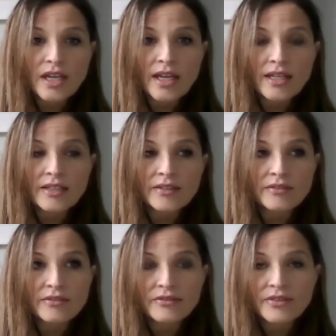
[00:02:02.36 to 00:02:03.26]

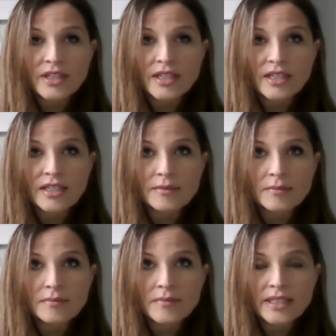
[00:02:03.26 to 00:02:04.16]
I've,
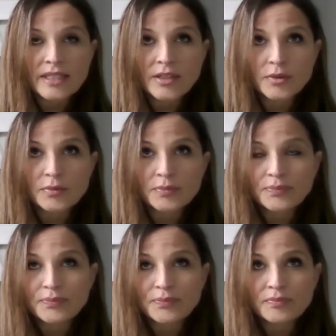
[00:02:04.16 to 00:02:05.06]
um, you know,
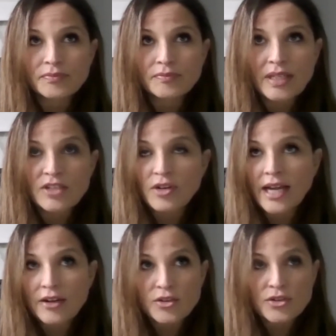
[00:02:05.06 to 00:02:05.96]
make sure I
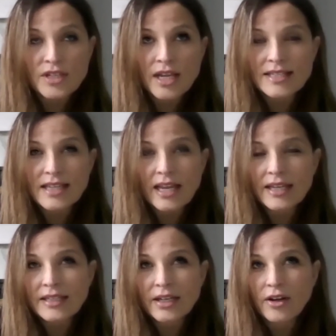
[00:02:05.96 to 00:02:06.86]
exercise. I,
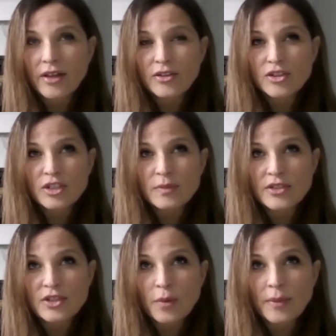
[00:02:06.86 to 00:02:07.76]
you know, there's just
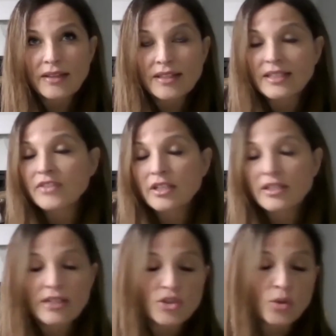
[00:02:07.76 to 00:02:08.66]
been so many things I've done
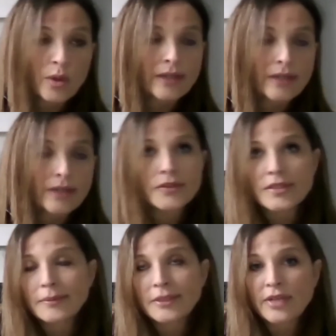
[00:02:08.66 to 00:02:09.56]
essential oils.
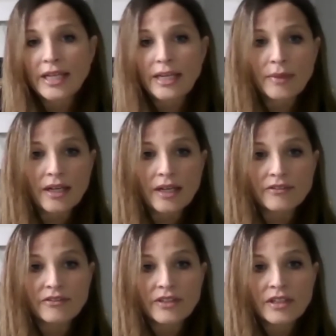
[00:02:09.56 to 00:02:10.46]
I mean, you name it, I've
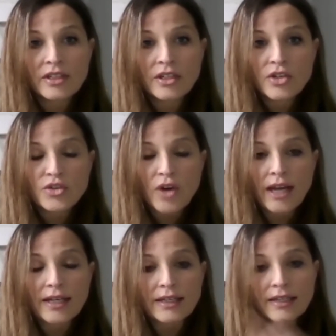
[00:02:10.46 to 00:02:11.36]

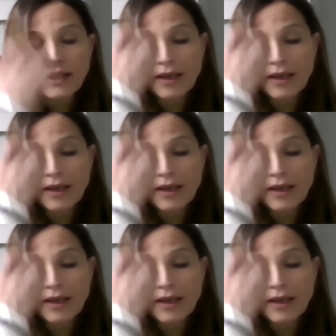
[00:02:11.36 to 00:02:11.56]
tried it.